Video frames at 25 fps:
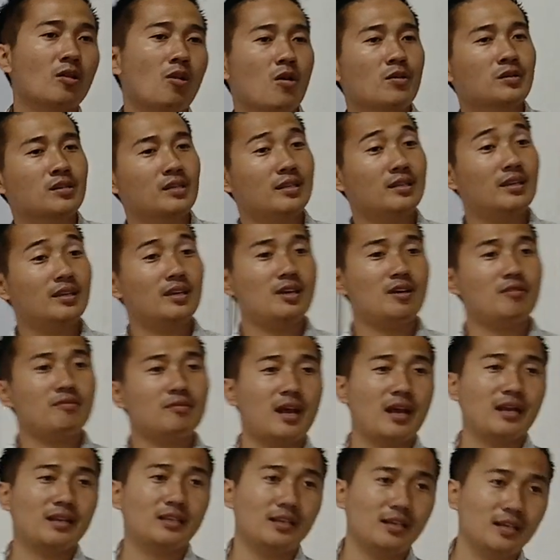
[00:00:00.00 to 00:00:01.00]
council in the year
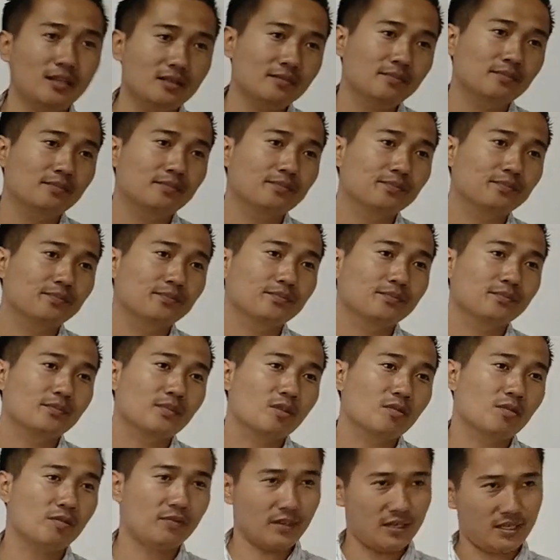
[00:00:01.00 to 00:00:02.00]

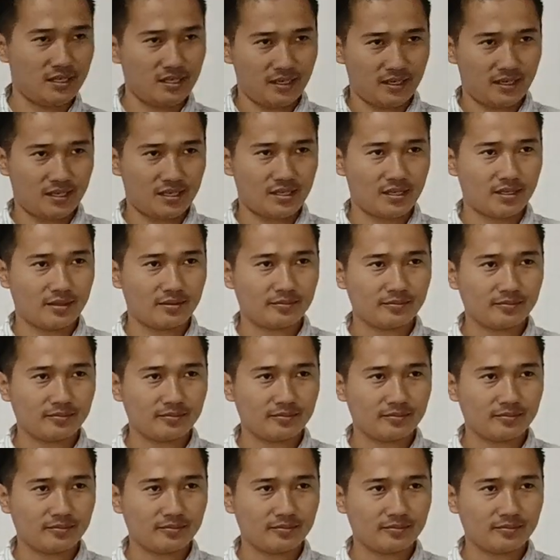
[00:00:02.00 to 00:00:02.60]
1956.